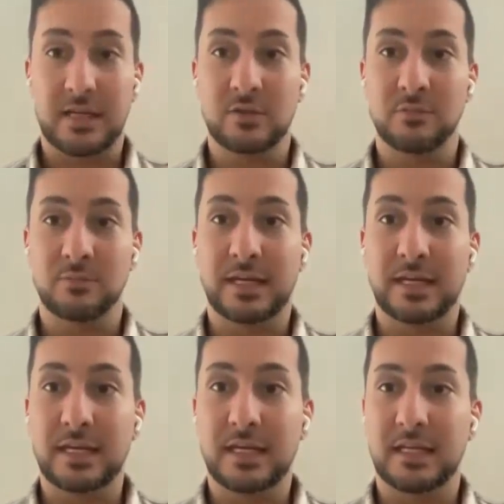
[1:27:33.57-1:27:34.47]
It was the
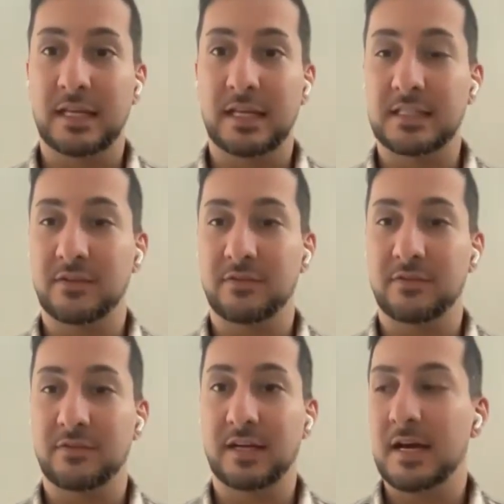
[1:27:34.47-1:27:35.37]
beginning days
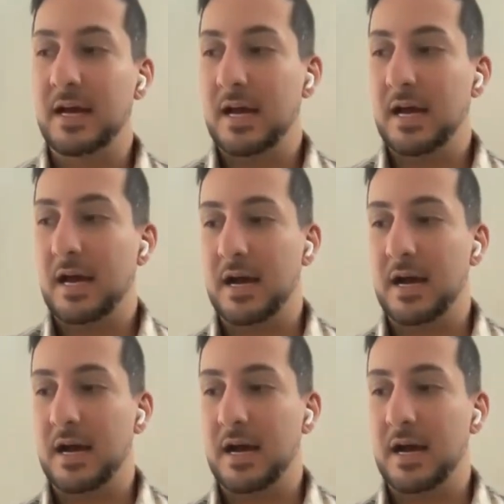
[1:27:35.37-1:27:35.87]
of it.